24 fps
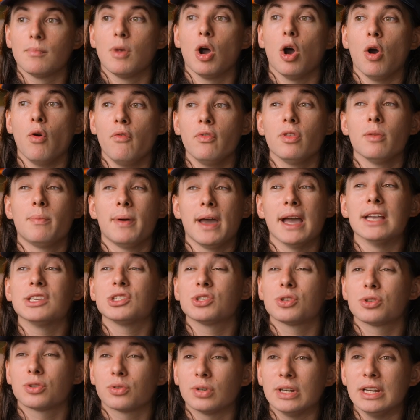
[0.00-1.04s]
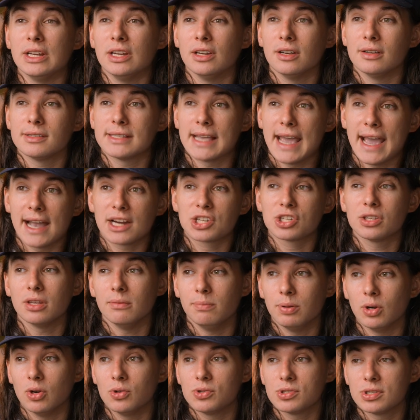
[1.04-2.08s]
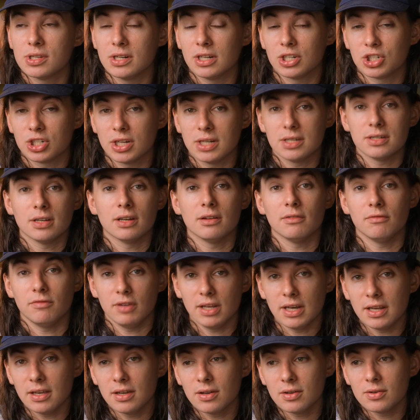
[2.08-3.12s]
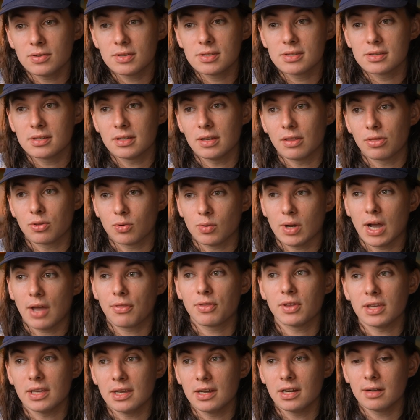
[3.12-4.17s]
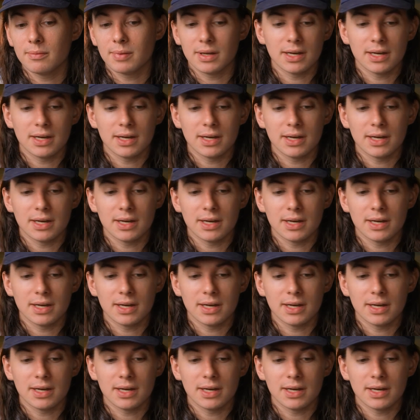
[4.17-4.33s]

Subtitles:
over the past 3 years, actually posted a shit ton of videos throughout the year,